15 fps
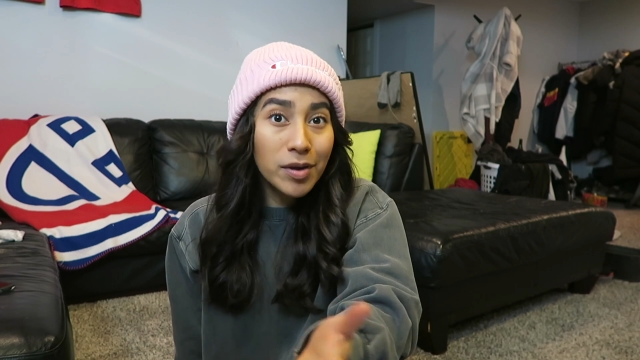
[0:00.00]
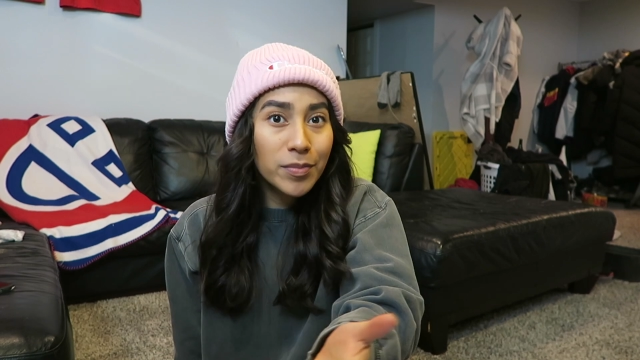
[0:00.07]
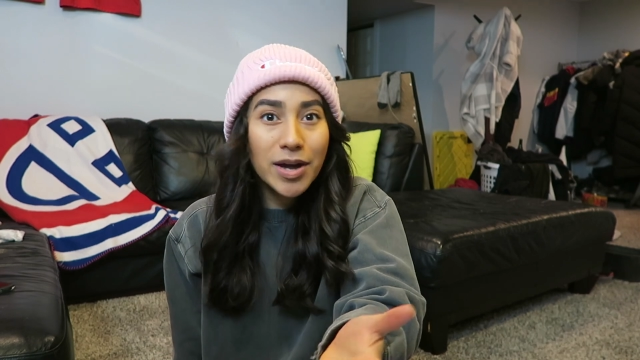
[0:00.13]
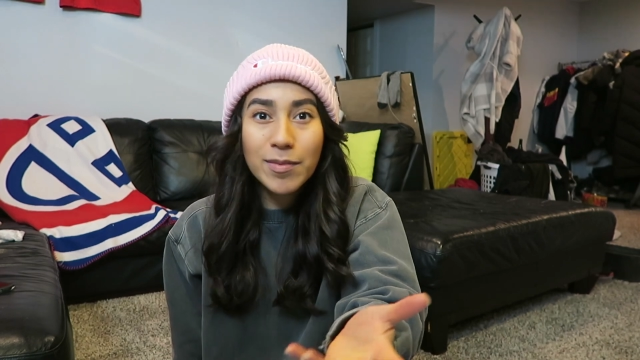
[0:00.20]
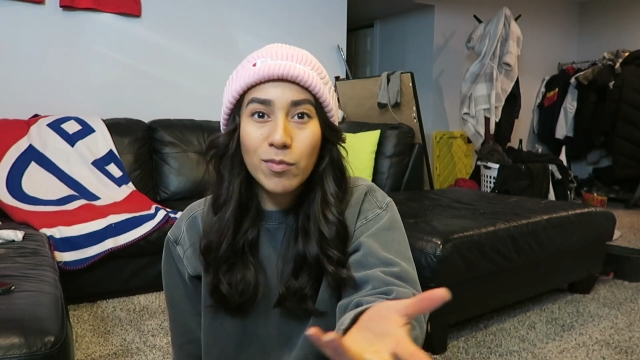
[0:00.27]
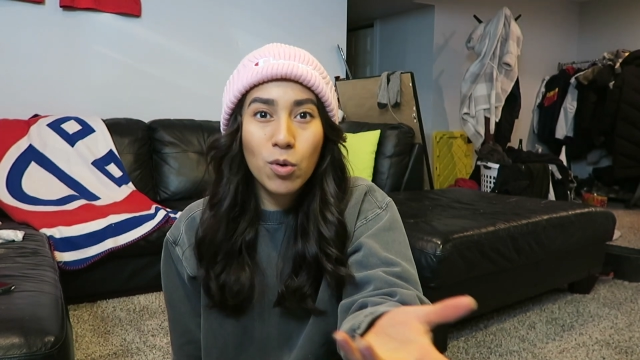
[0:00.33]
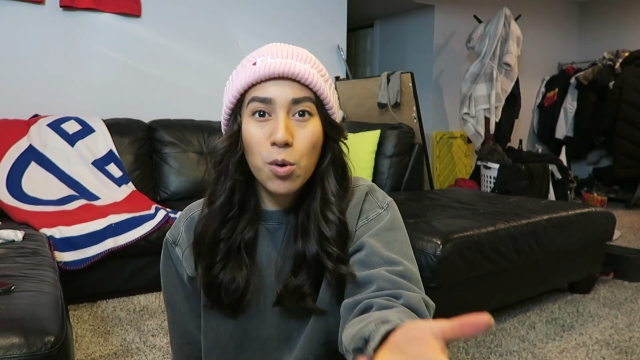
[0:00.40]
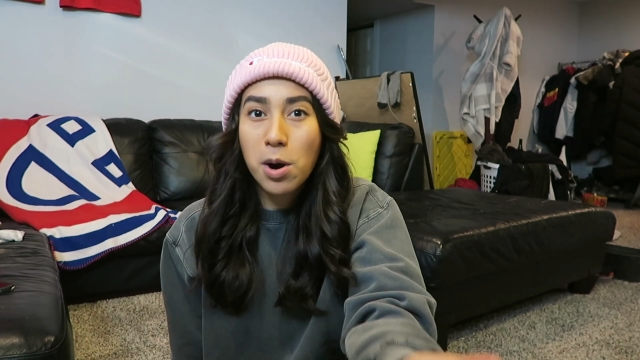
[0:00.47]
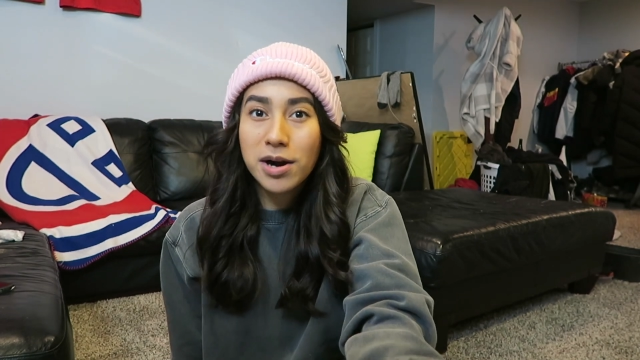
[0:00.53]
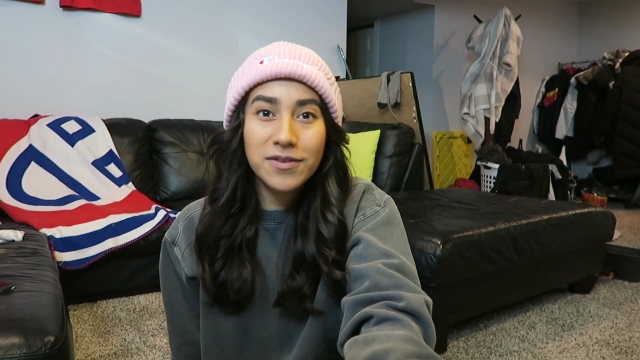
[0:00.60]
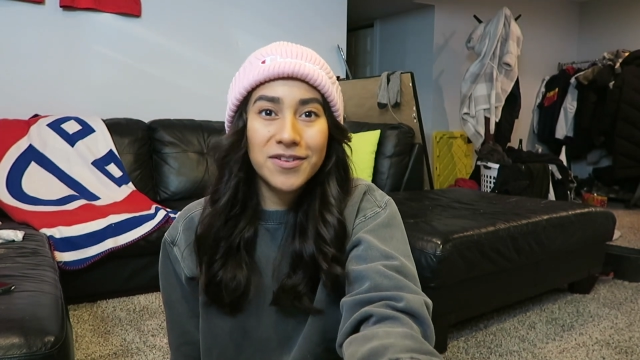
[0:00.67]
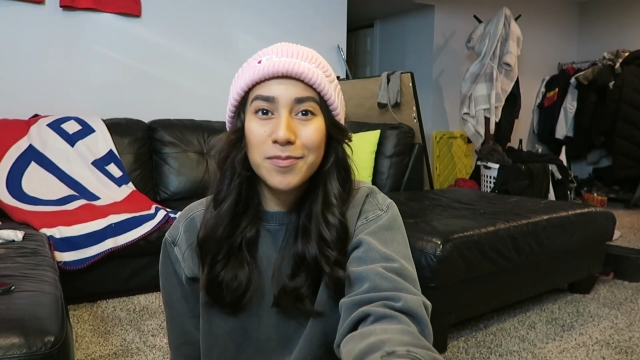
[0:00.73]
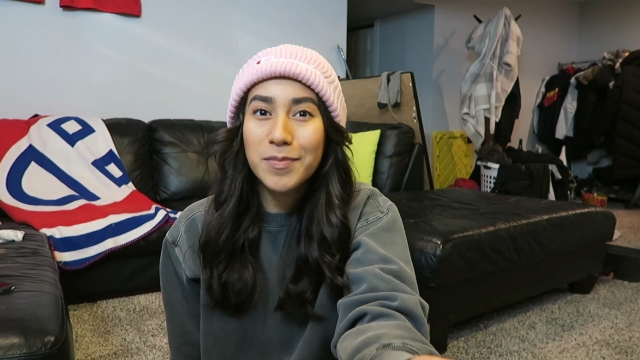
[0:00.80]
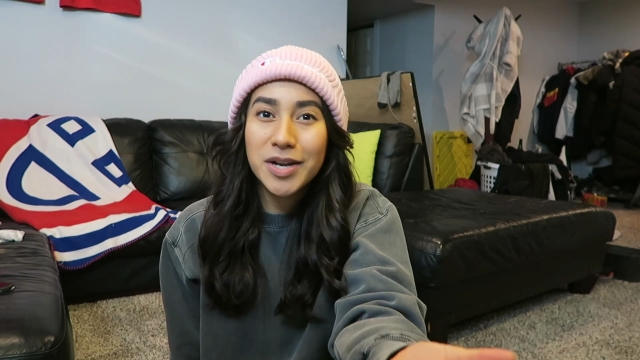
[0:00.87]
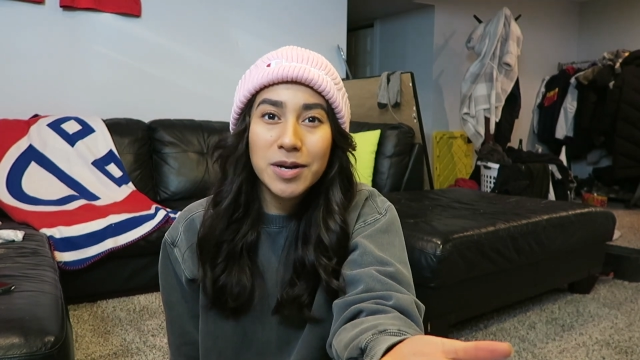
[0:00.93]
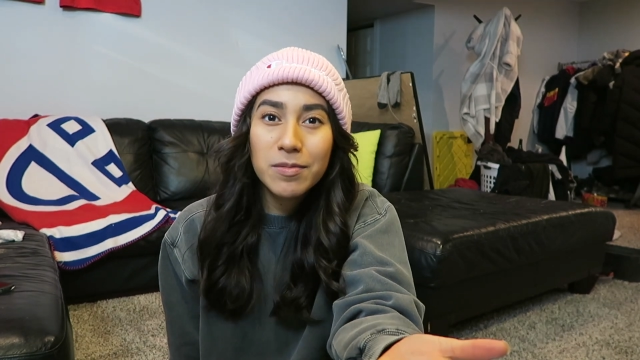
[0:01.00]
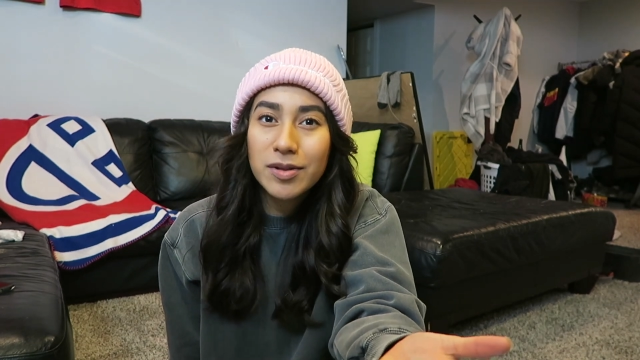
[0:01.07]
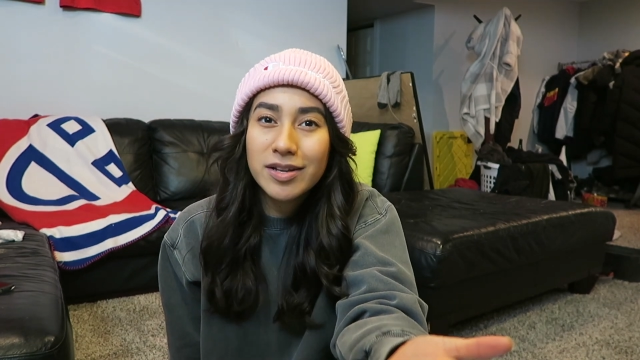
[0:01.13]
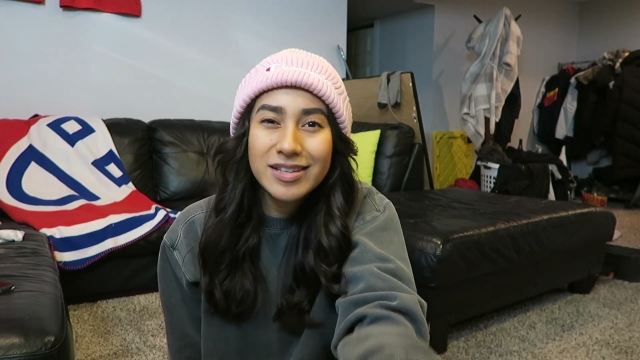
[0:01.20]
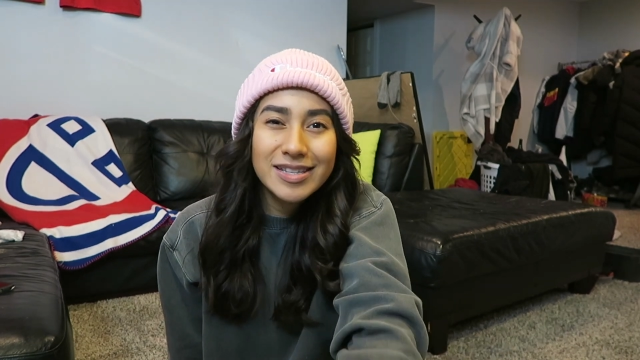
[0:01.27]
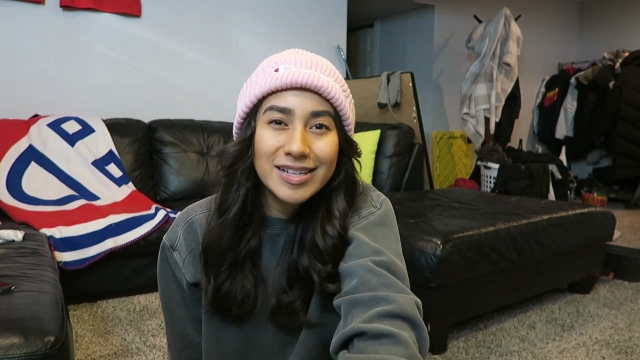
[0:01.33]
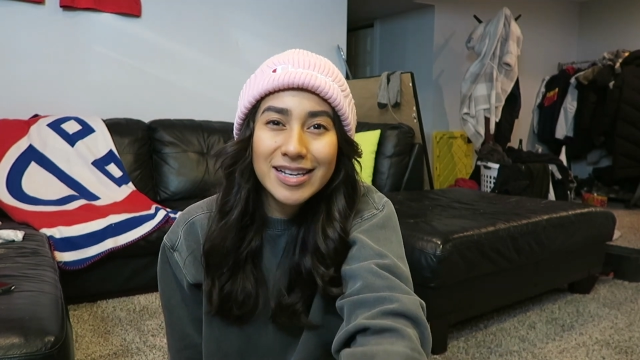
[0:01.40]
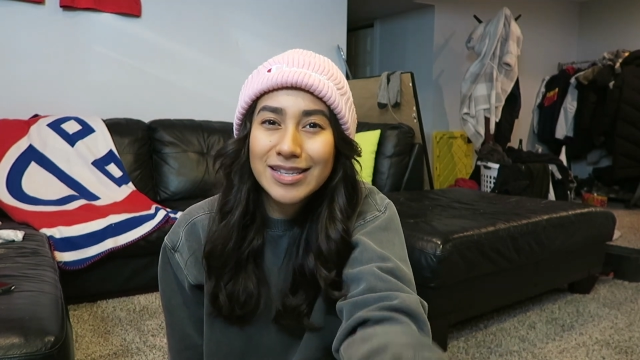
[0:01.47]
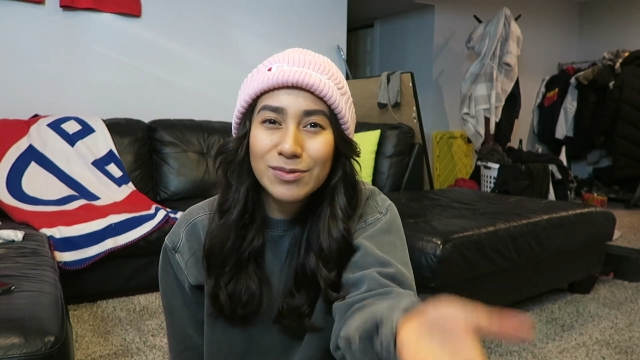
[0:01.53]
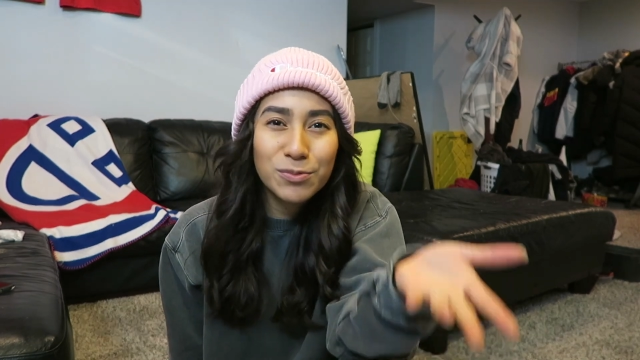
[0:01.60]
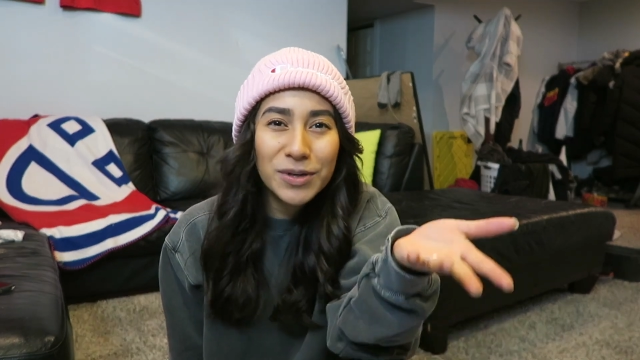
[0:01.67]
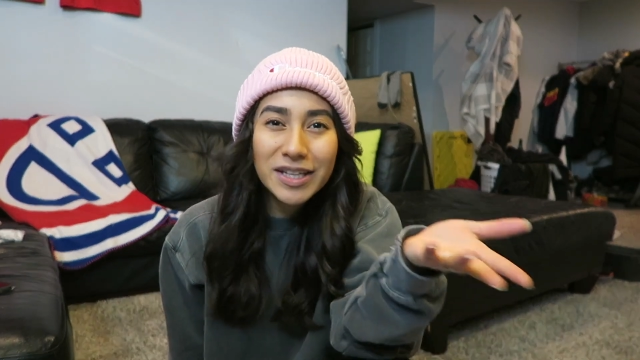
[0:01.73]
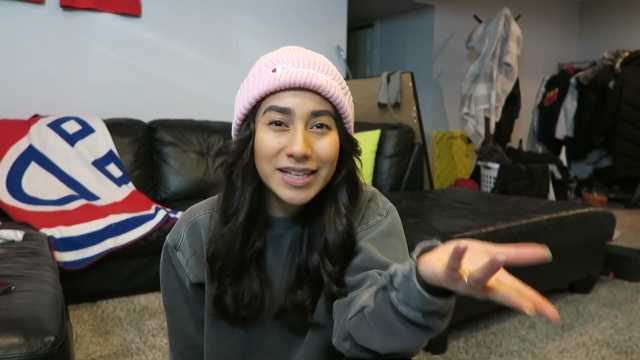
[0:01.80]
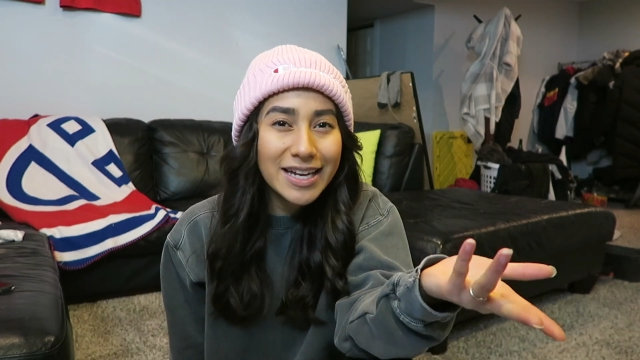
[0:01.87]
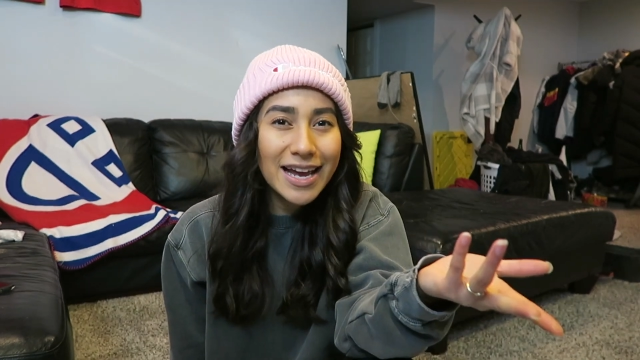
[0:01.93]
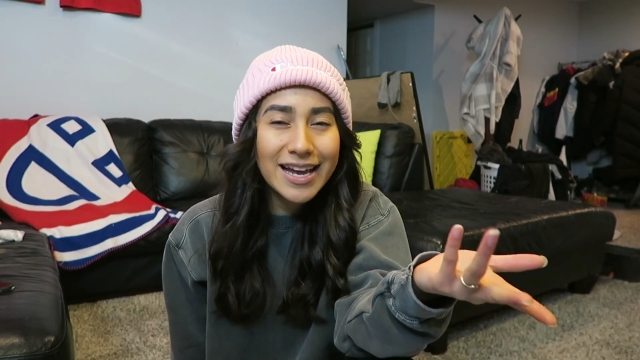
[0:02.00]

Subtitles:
a bit more of a minimalist, because really,